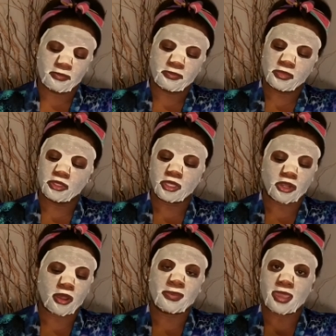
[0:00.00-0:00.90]
looking
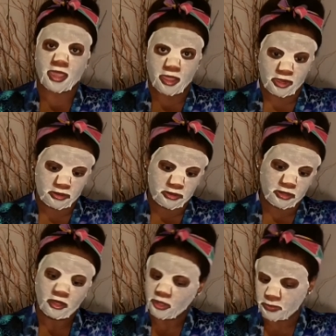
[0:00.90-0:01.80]
all bad,
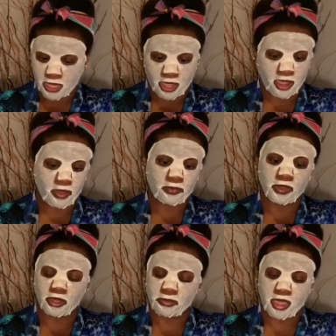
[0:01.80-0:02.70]

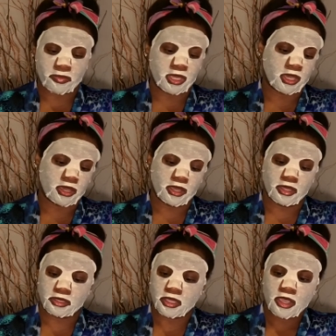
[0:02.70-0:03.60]
feeling bad because